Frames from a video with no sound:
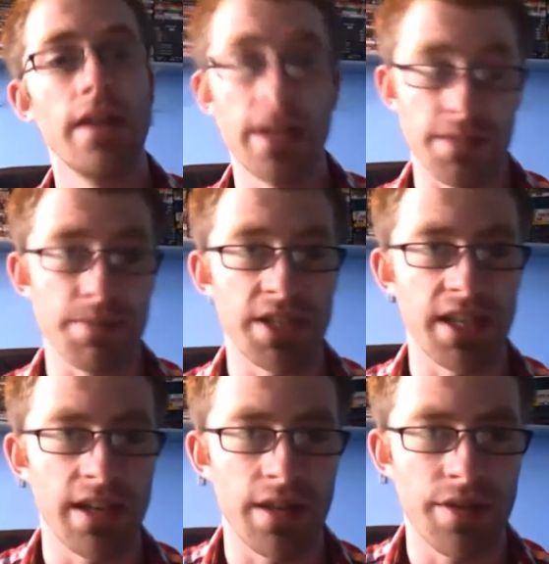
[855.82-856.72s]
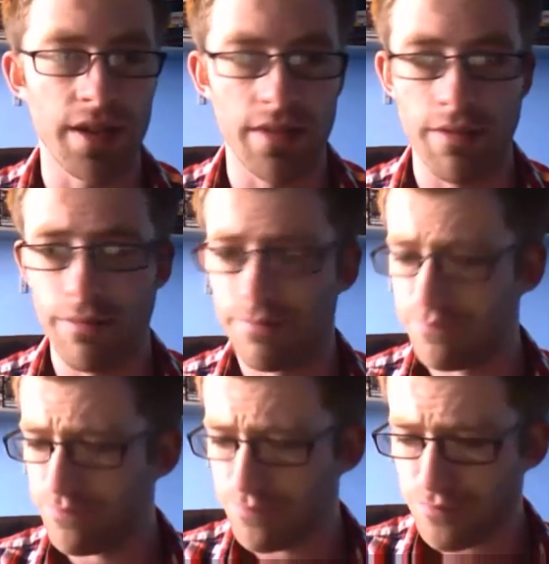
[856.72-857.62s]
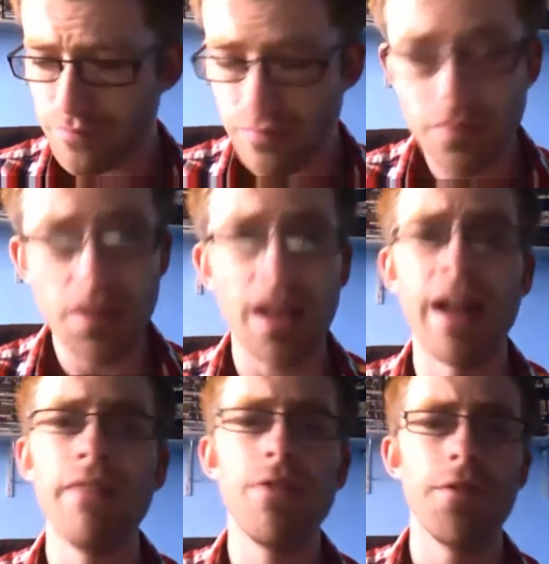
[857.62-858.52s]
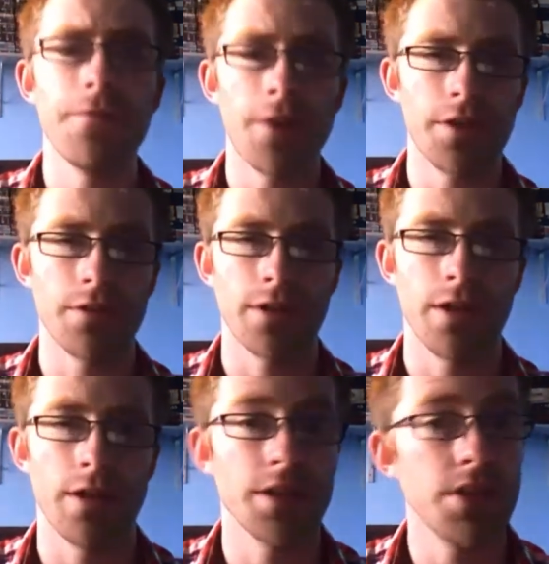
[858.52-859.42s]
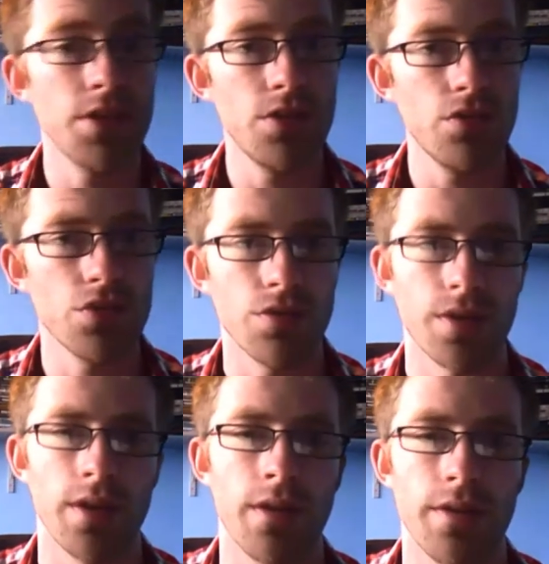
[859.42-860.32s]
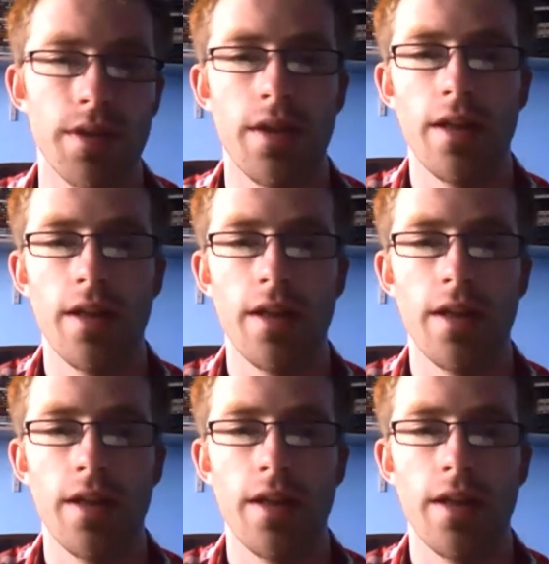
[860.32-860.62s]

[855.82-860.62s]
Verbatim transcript: is particularly effective. And the final card is the neutral card.